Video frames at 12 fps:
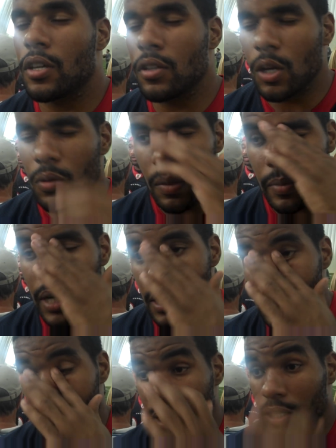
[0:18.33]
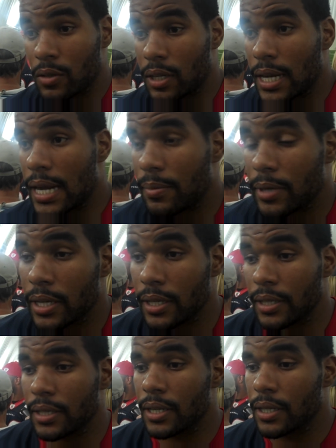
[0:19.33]
Yeah, you know what, man? I learned a lot,
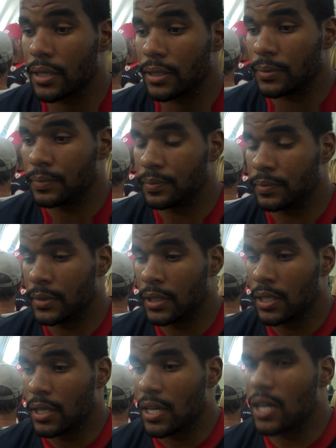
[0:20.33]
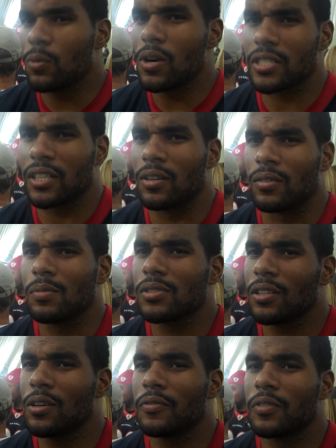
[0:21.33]
man, and it was long. It
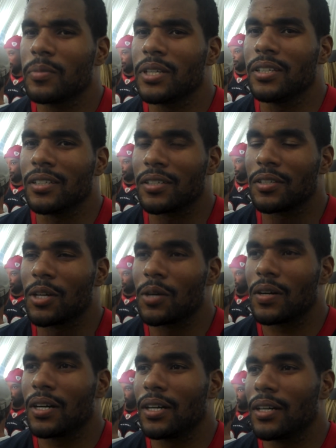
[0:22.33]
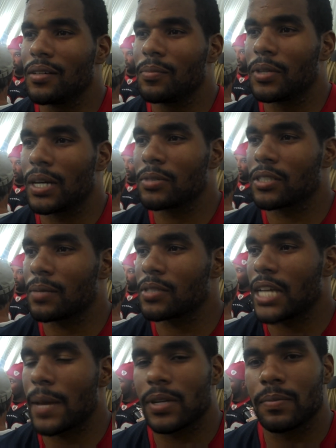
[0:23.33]
was long for me, you know, but I'm
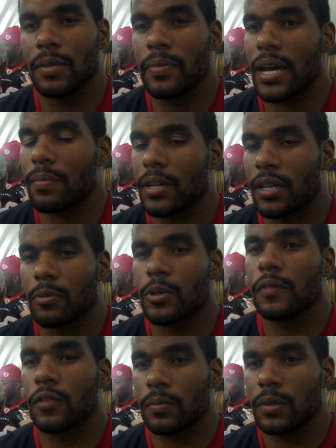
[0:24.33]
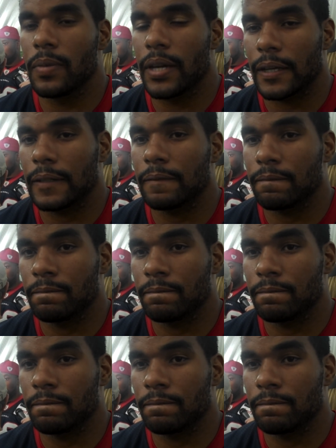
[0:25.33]
just happy to be back, man. I'm grateful to be back.